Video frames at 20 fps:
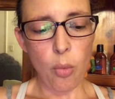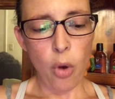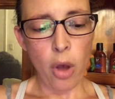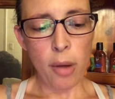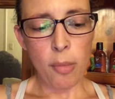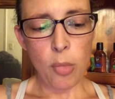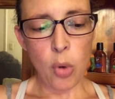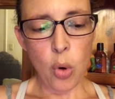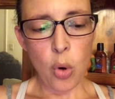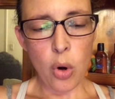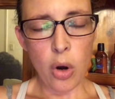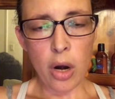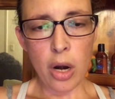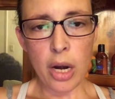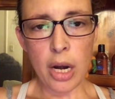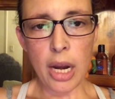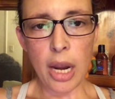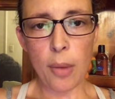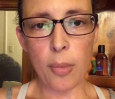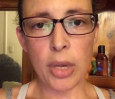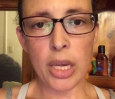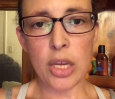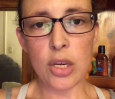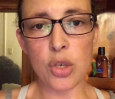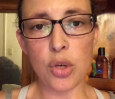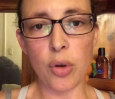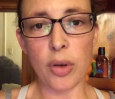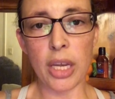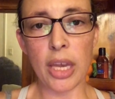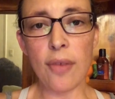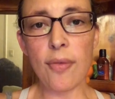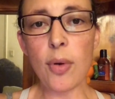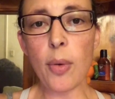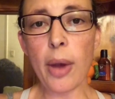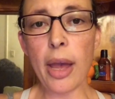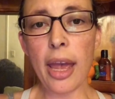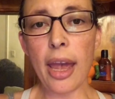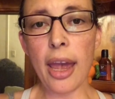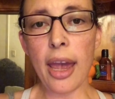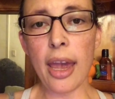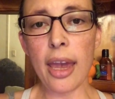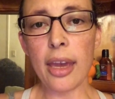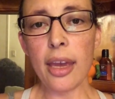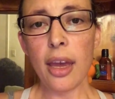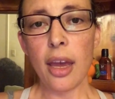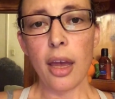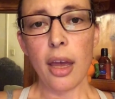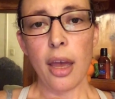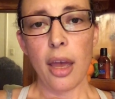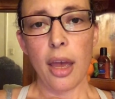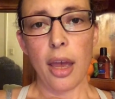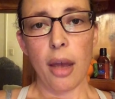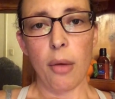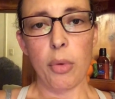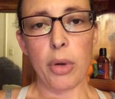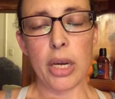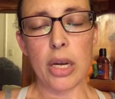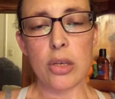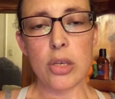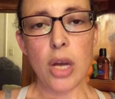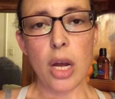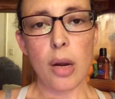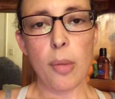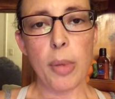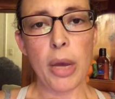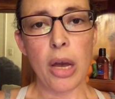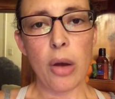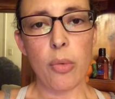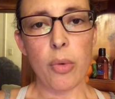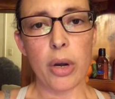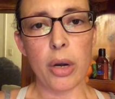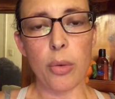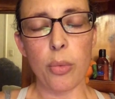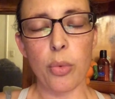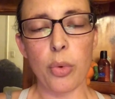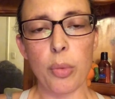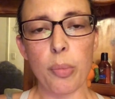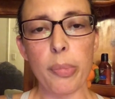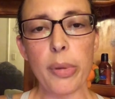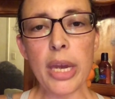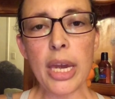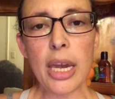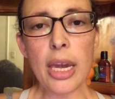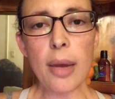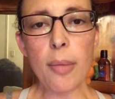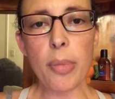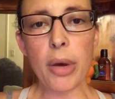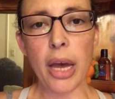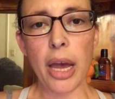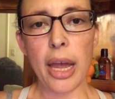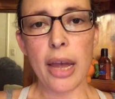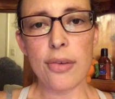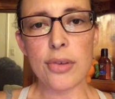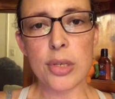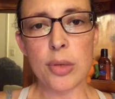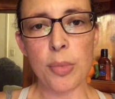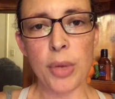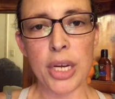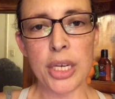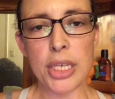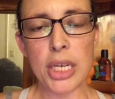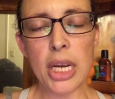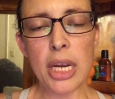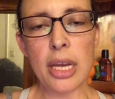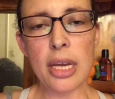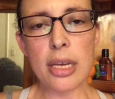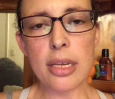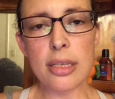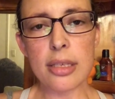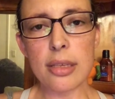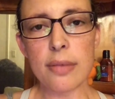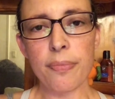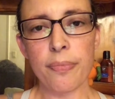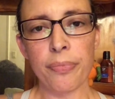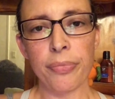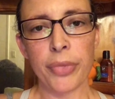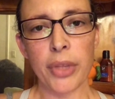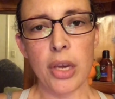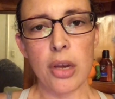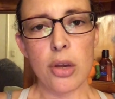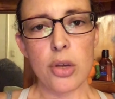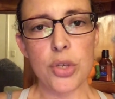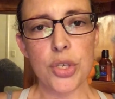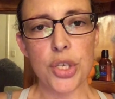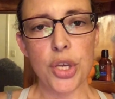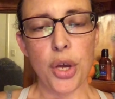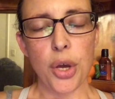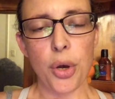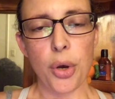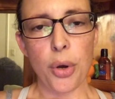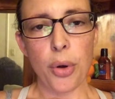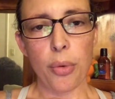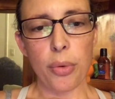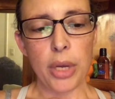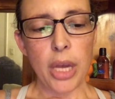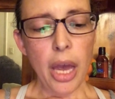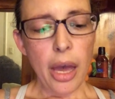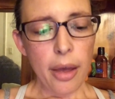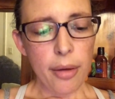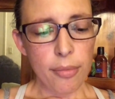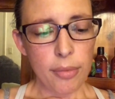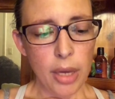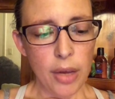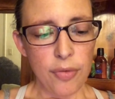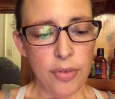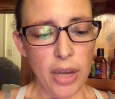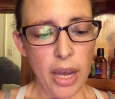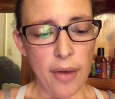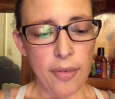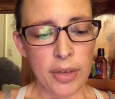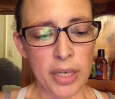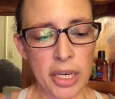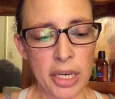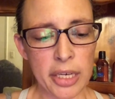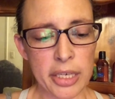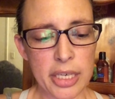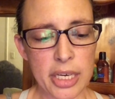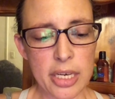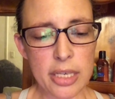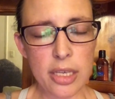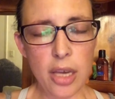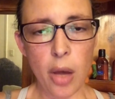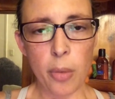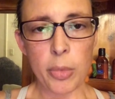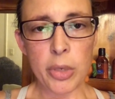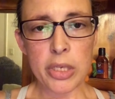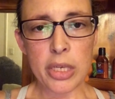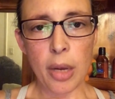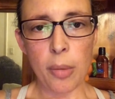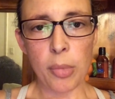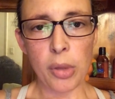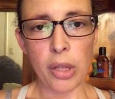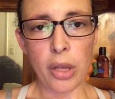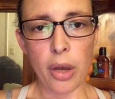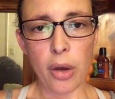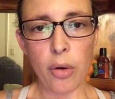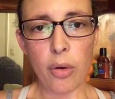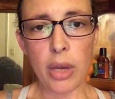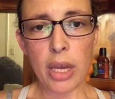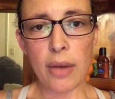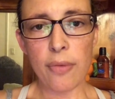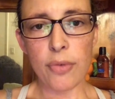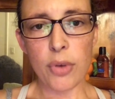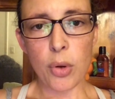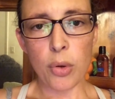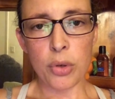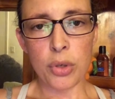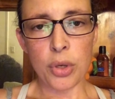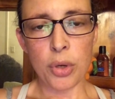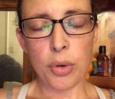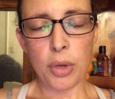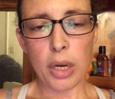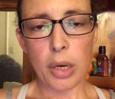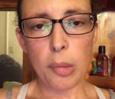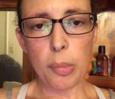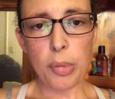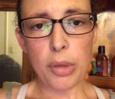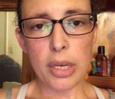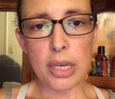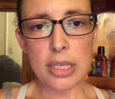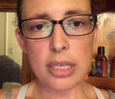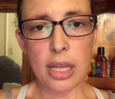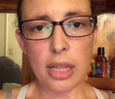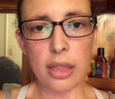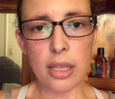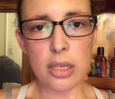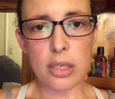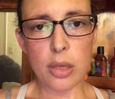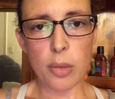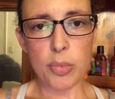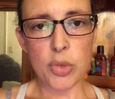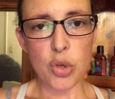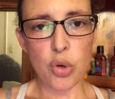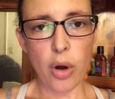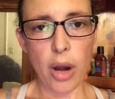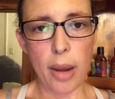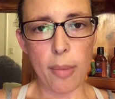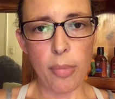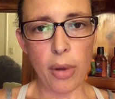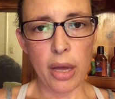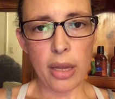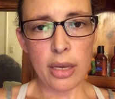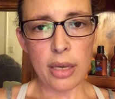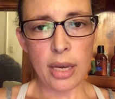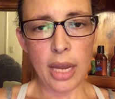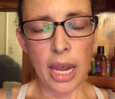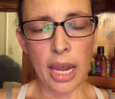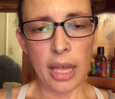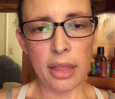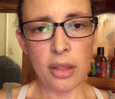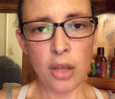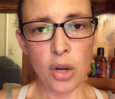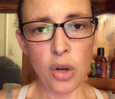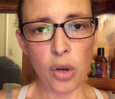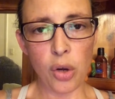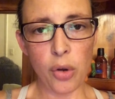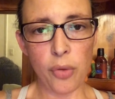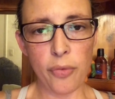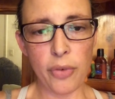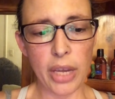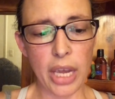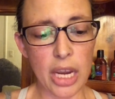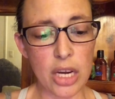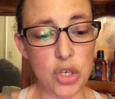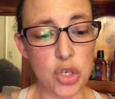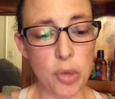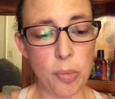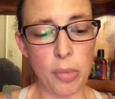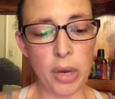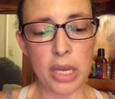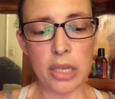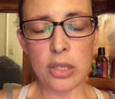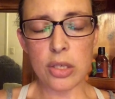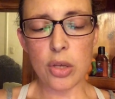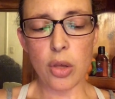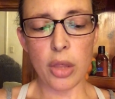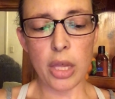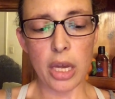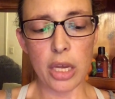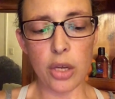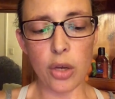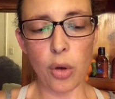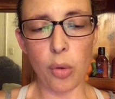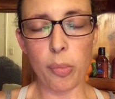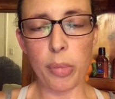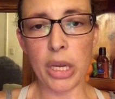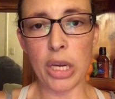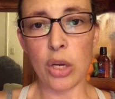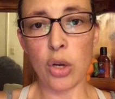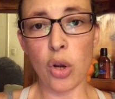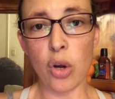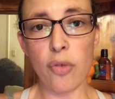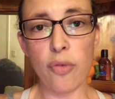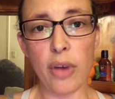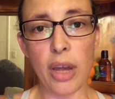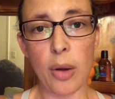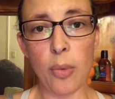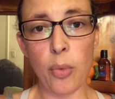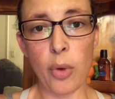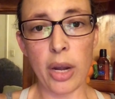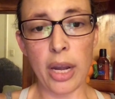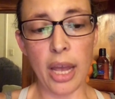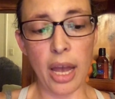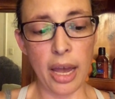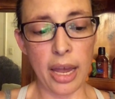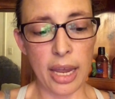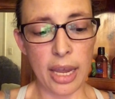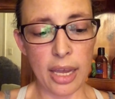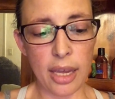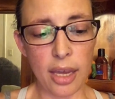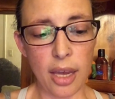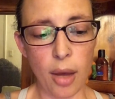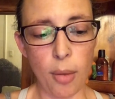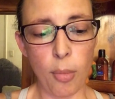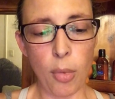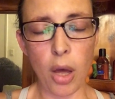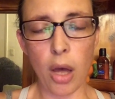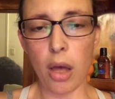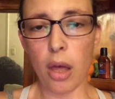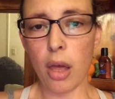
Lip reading: one more and we can do a giveaway and we could talk about what it will be, but I have some ideas. So yeah, if you have any ideas, comment down below. If you're new here, please hit the subscribe button and the notification button so that you'll be notified when I come